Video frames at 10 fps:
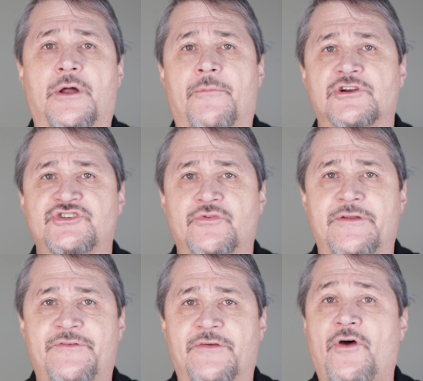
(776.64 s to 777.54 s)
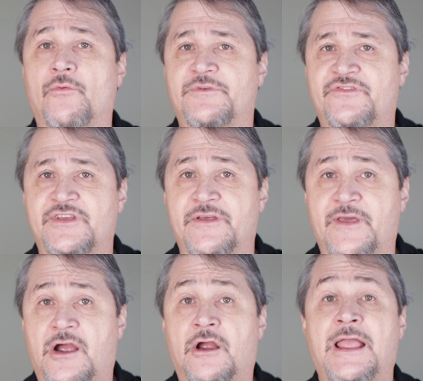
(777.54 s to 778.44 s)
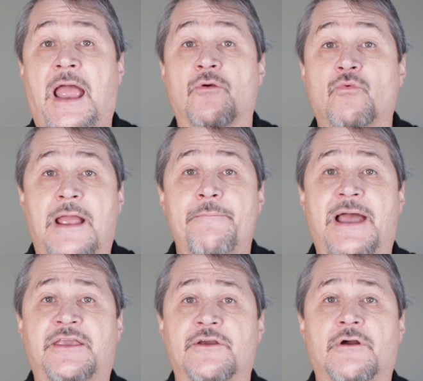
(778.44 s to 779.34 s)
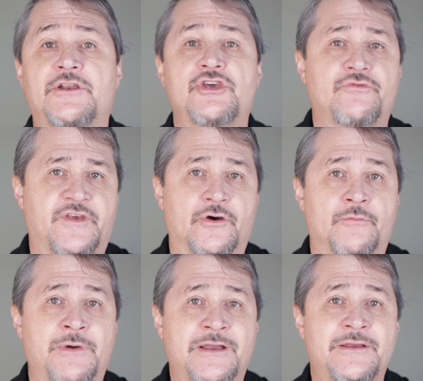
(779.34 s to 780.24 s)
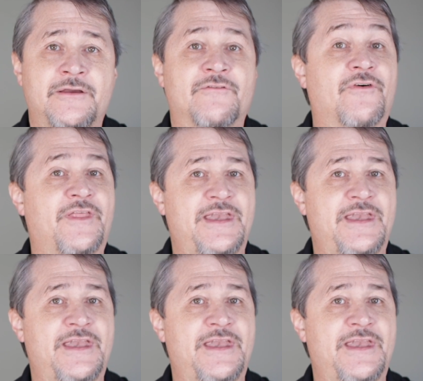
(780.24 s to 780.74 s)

on March 25th. Hope to see you there, and right back here on YouTube for the